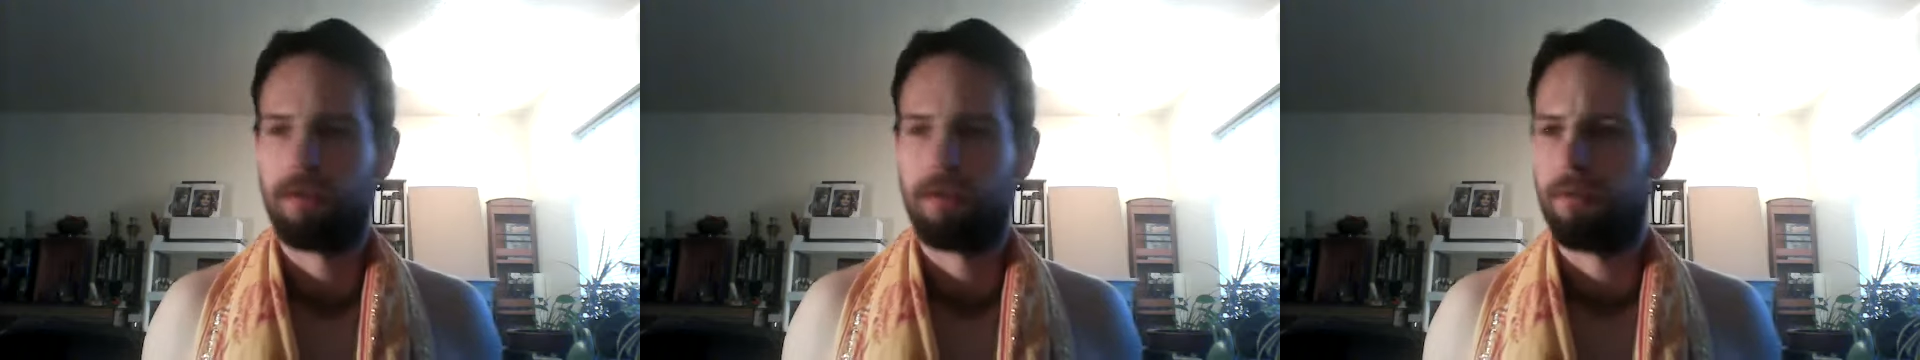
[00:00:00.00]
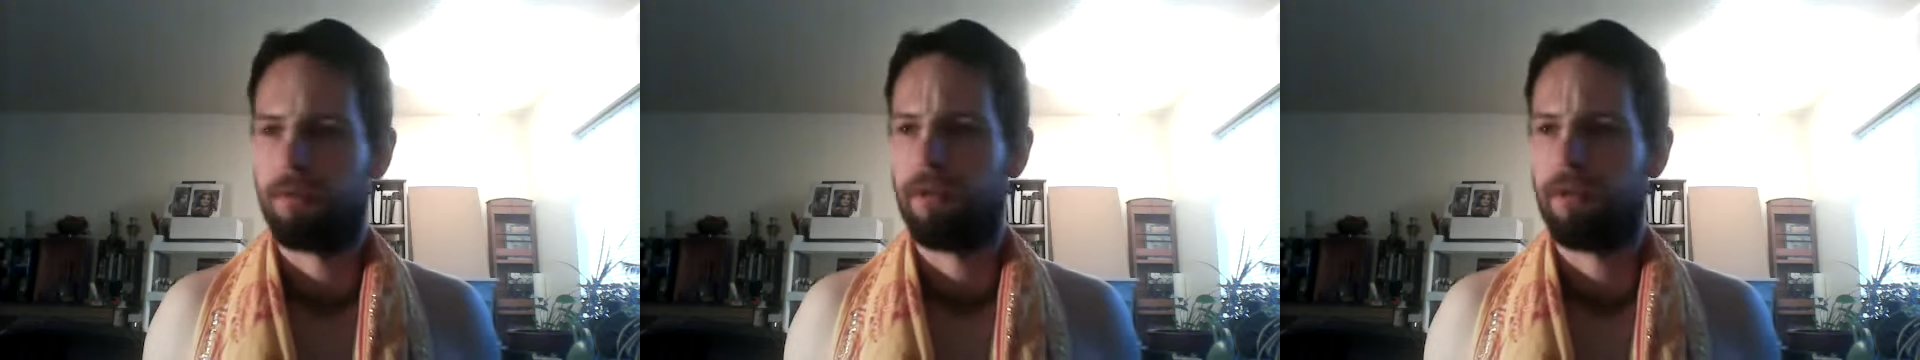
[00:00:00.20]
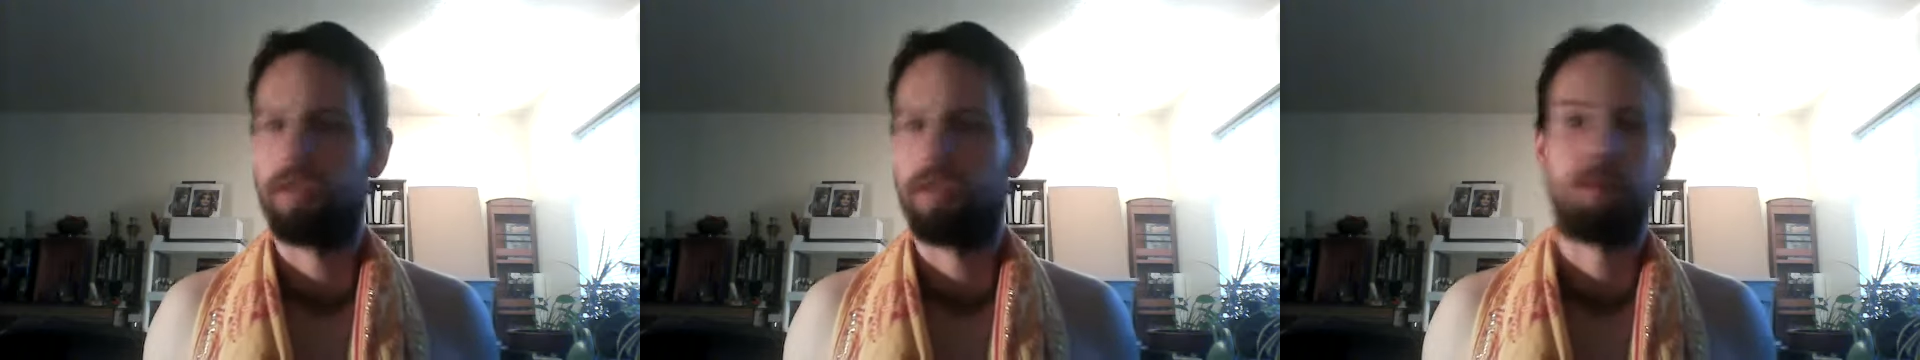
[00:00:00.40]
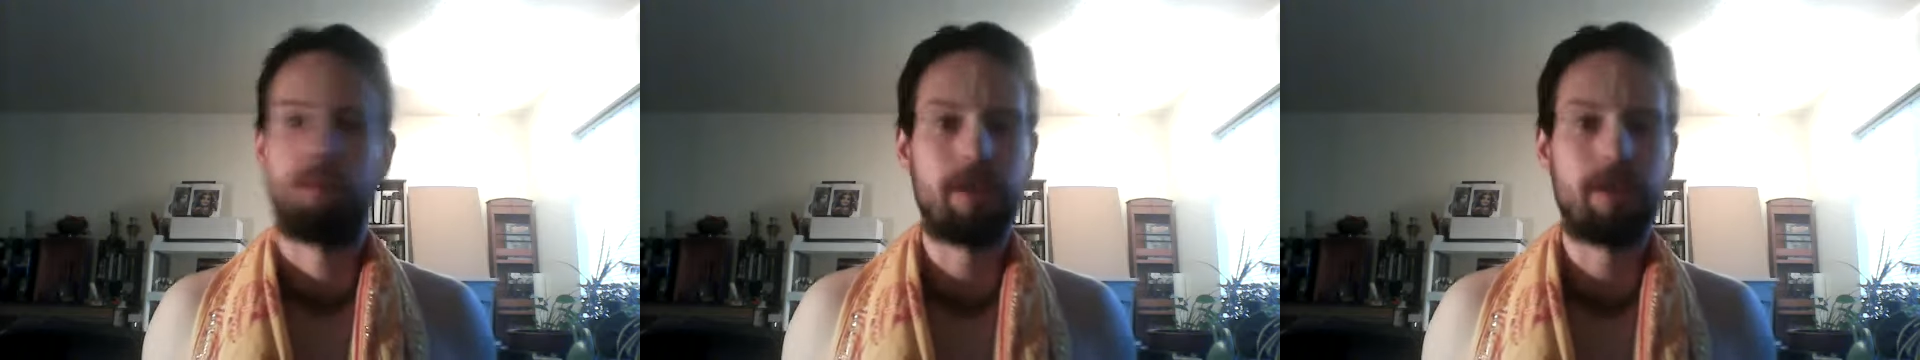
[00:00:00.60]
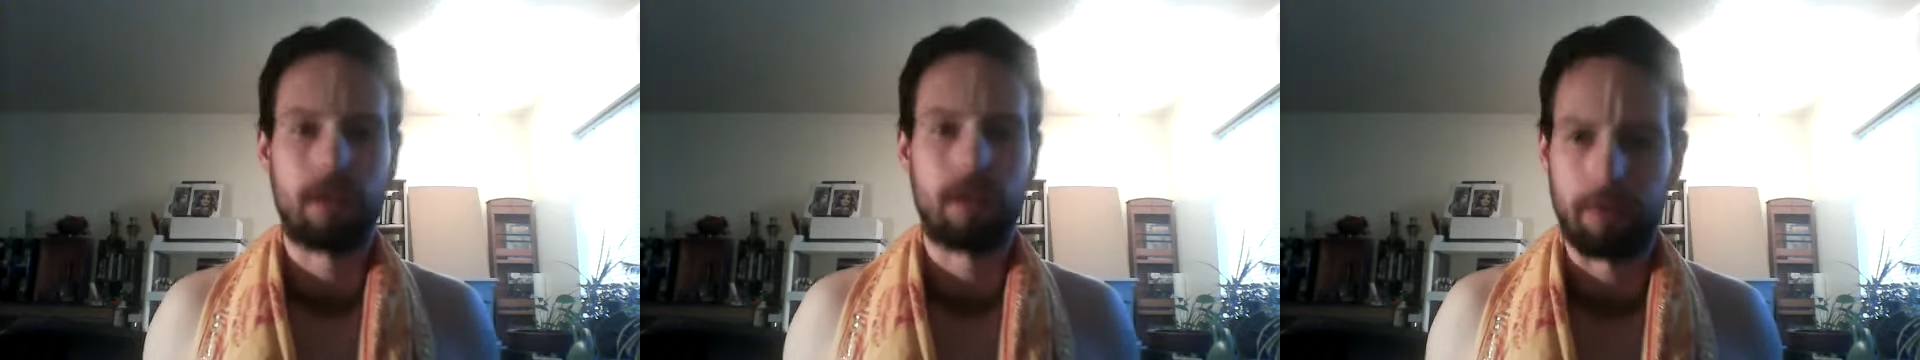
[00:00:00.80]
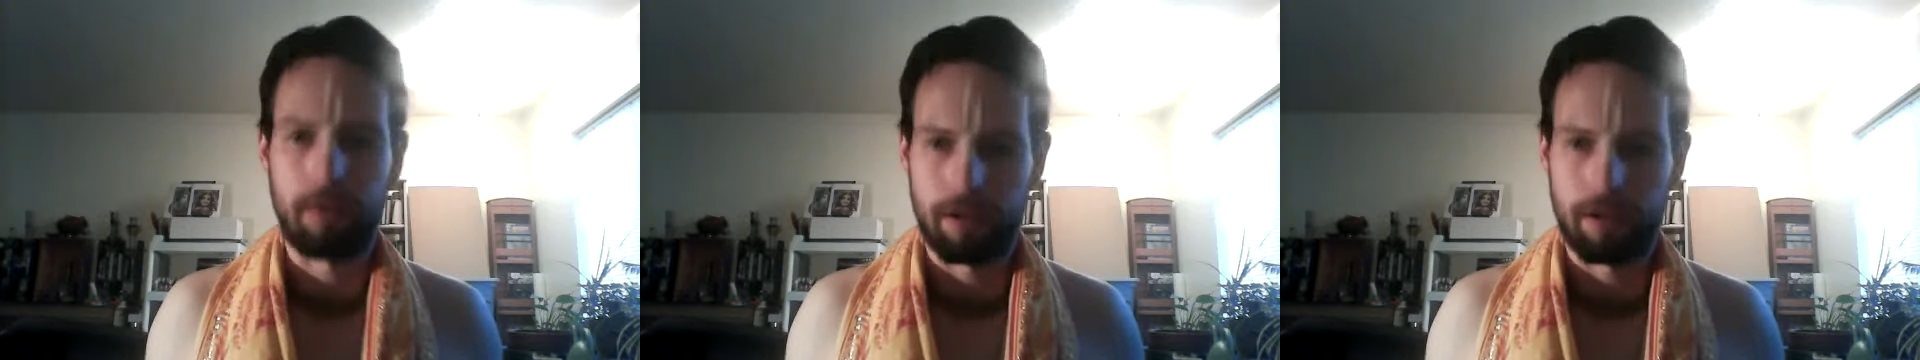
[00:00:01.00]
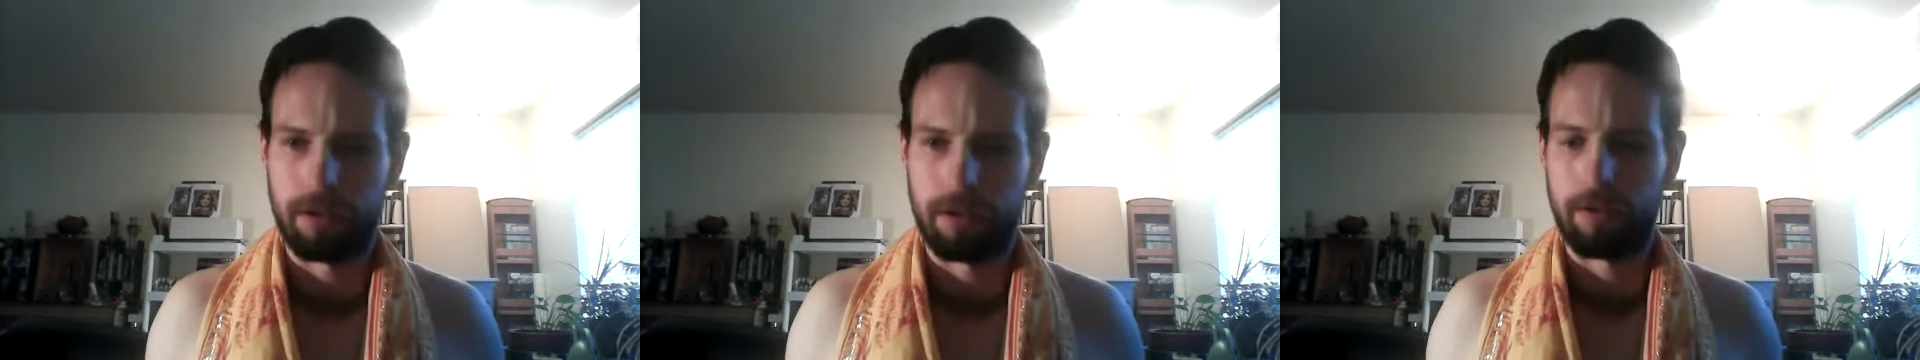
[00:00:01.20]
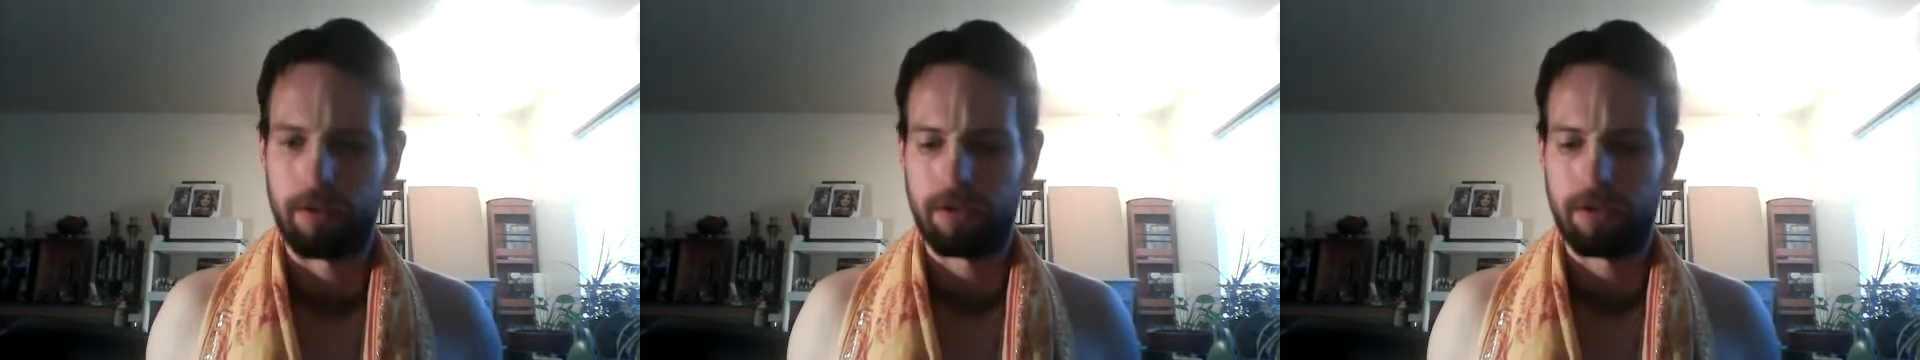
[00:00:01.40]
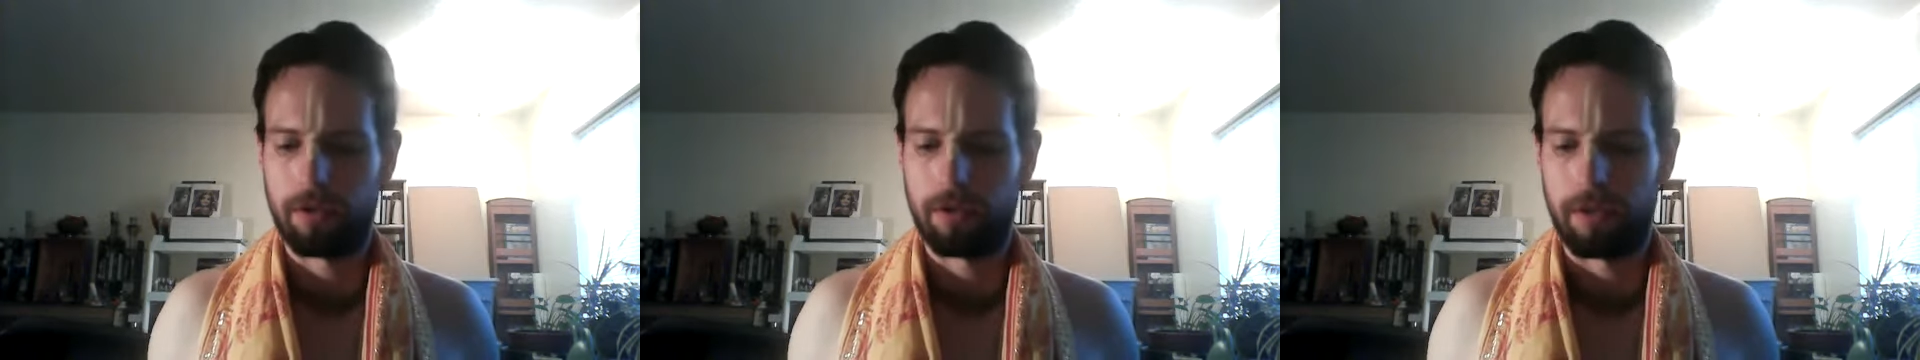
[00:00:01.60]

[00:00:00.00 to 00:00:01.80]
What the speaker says: Well, the reason he wanted to do this is